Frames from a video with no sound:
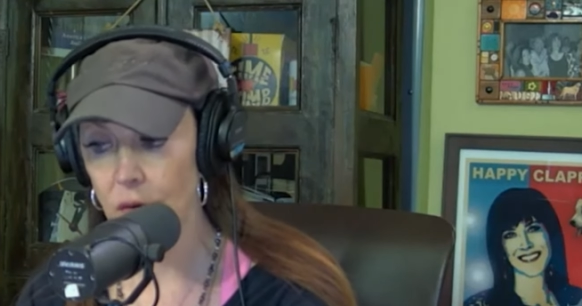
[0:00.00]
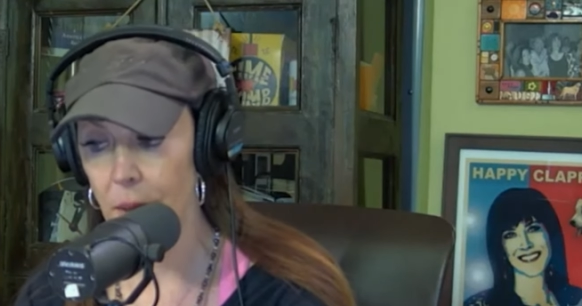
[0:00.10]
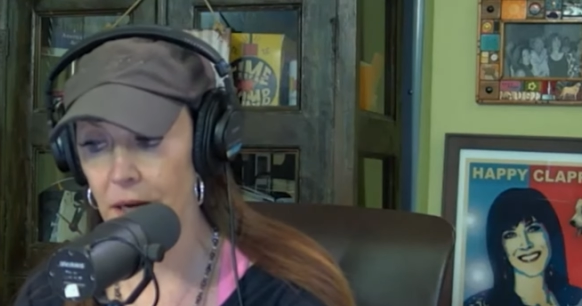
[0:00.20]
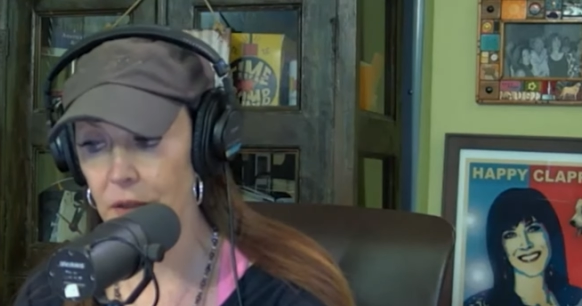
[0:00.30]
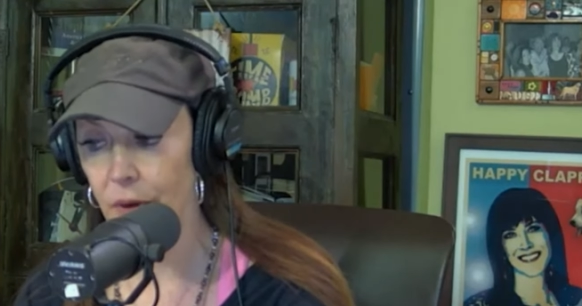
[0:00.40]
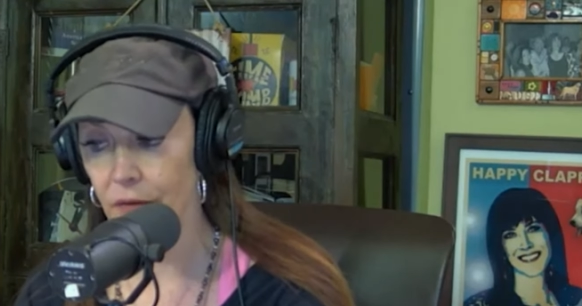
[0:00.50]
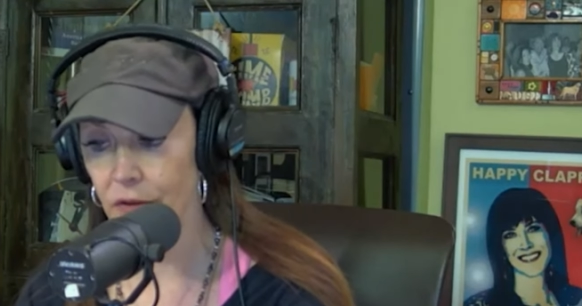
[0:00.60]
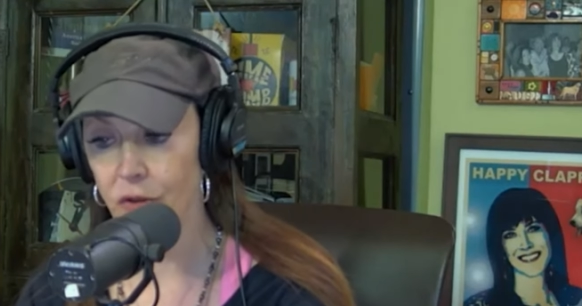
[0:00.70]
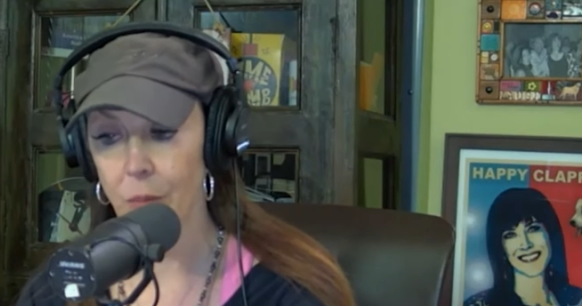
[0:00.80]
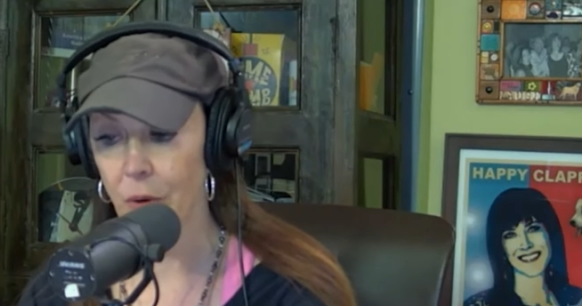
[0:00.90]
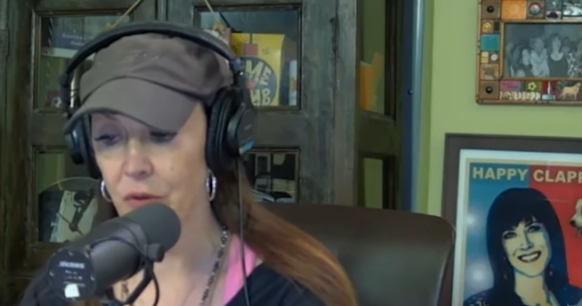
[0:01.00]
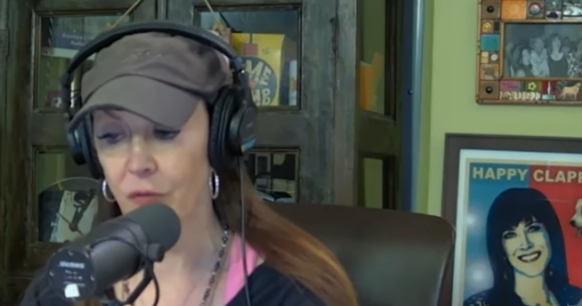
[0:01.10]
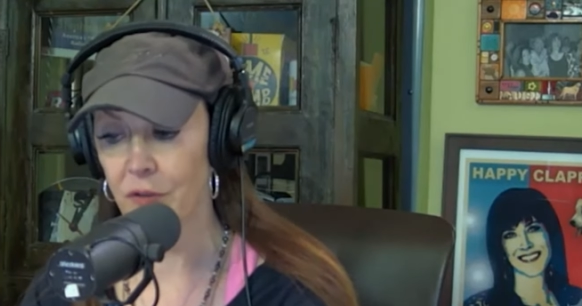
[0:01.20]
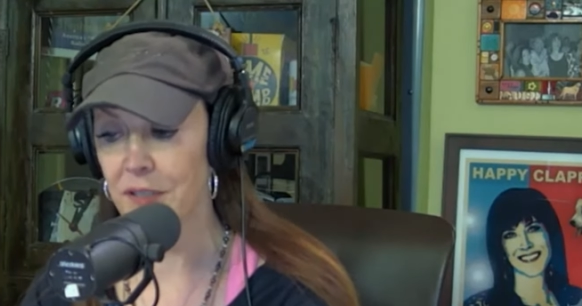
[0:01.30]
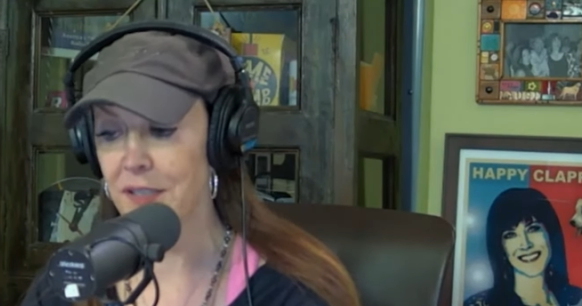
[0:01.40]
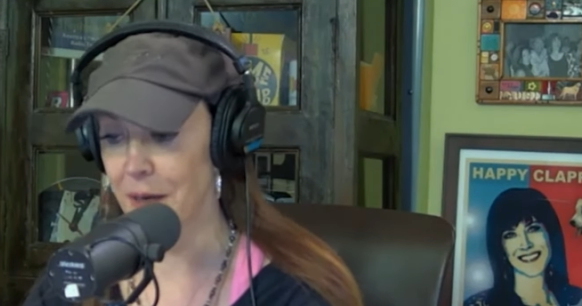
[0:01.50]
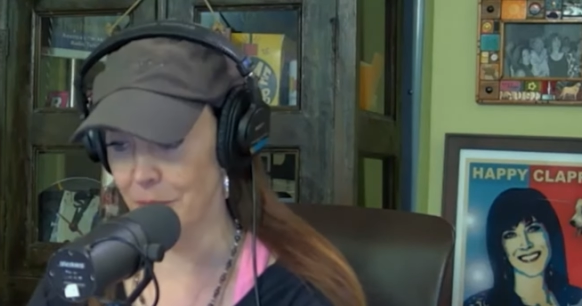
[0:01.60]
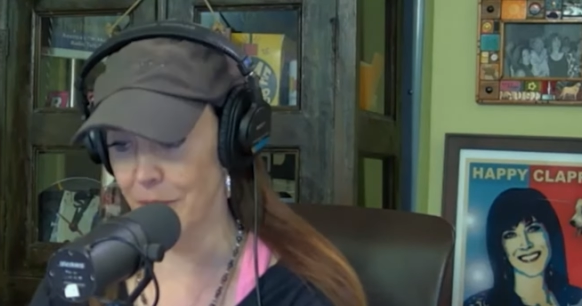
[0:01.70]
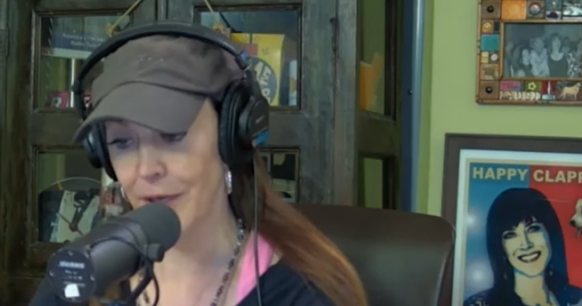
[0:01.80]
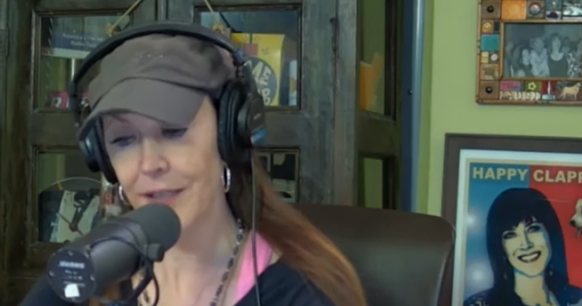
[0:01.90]
Speaker 1: debates whenever Trump goes over his time
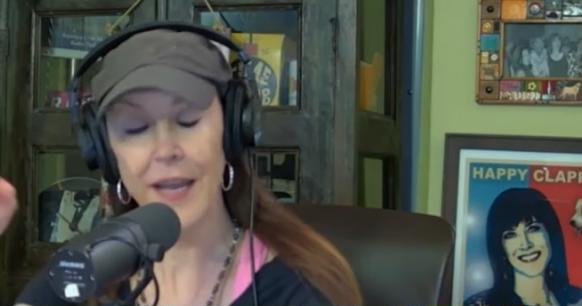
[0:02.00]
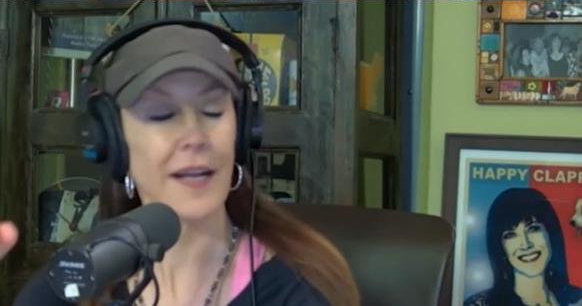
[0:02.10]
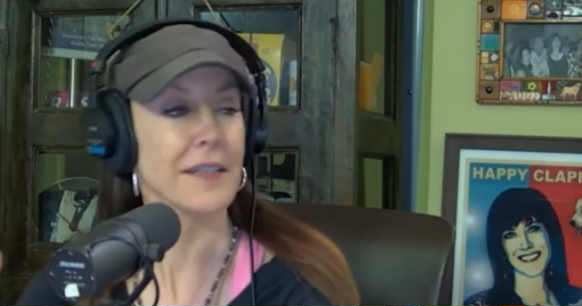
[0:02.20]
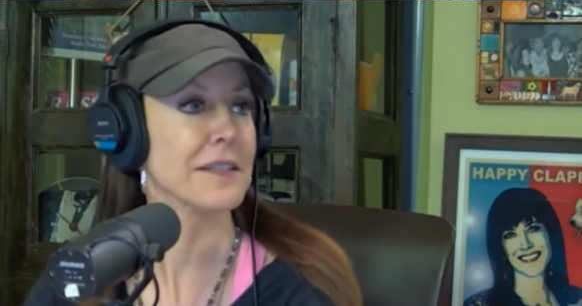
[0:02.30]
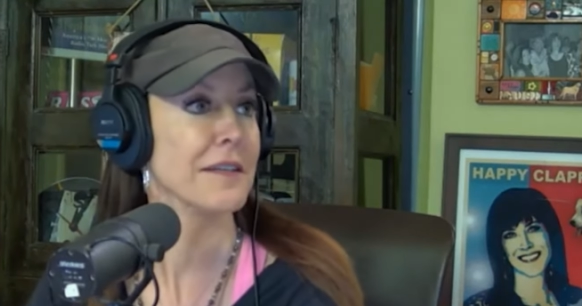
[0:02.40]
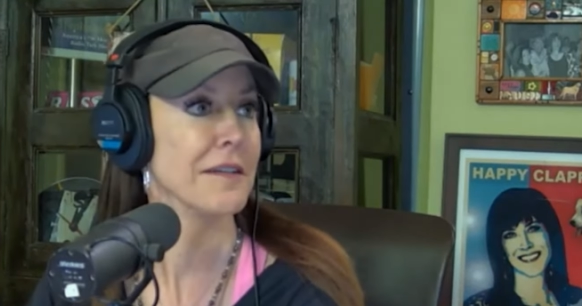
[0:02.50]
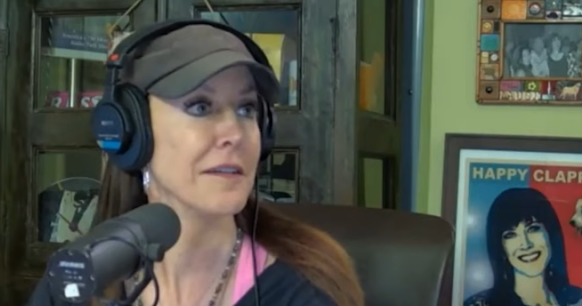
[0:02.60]
limit. Yes. Shut